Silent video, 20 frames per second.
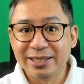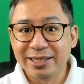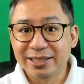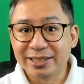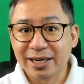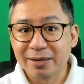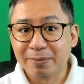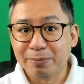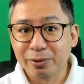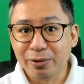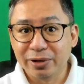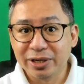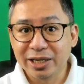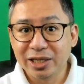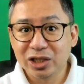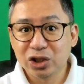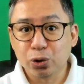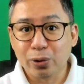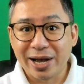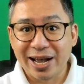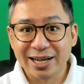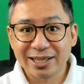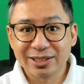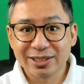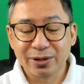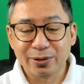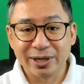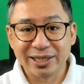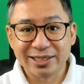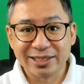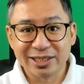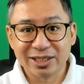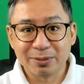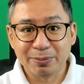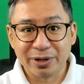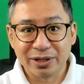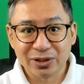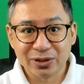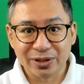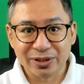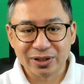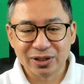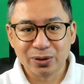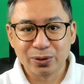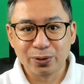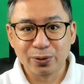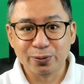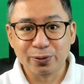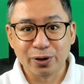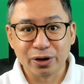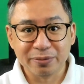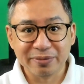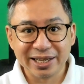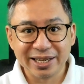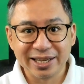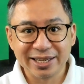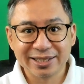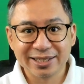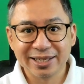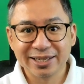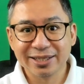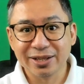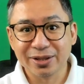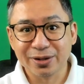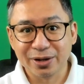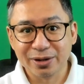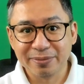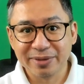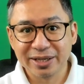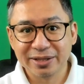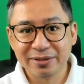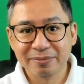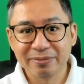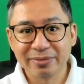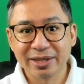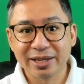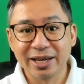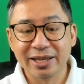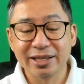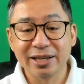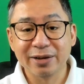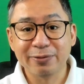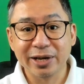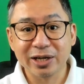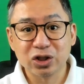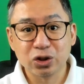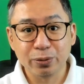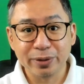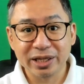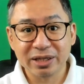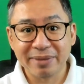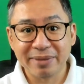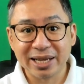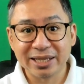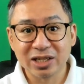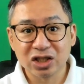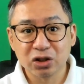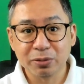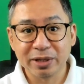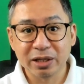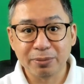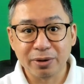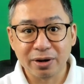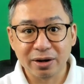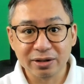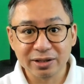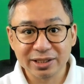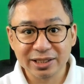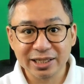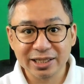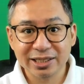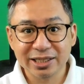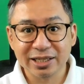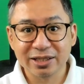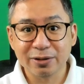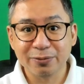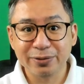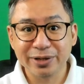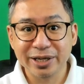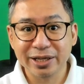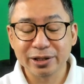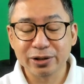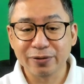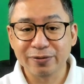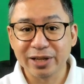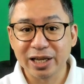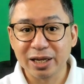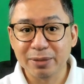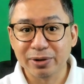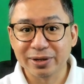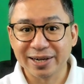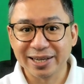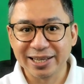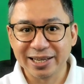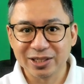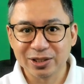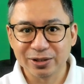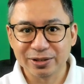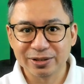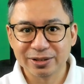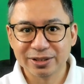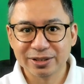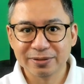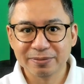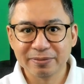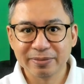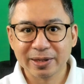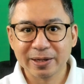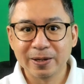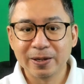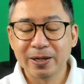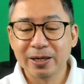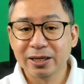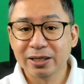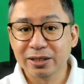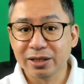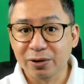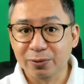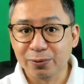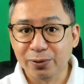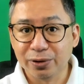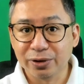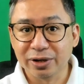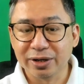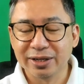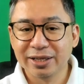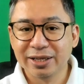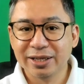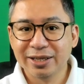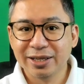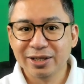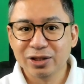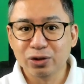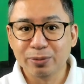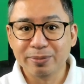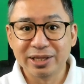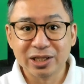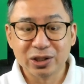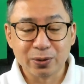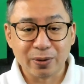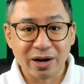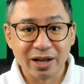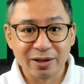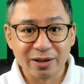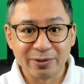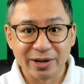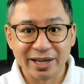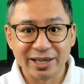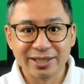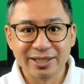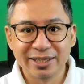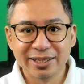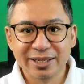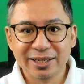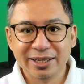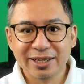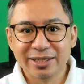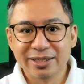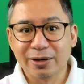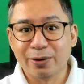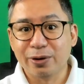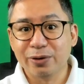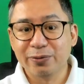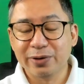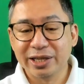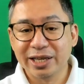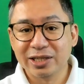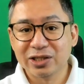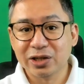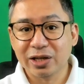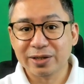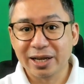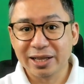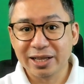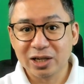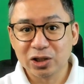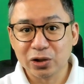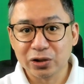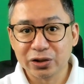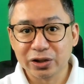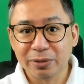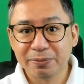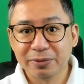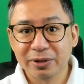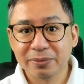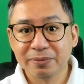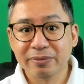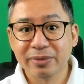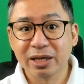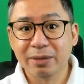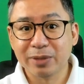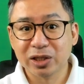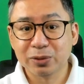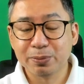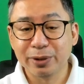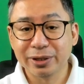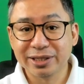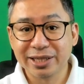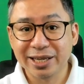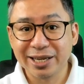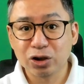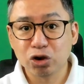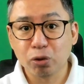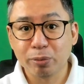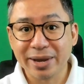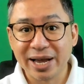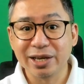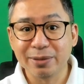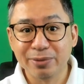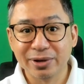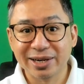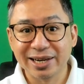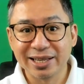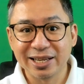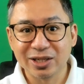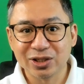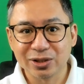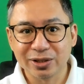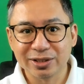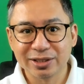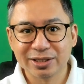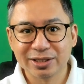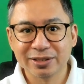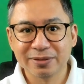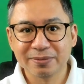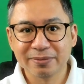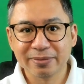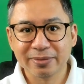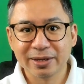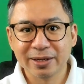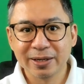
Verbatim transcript: These are employees who act or assist persons who formulate, determine, and effectuate management policies in the field of labor relations. Therefore, to be disqualified, the confidential relationship must pertain to labor relations.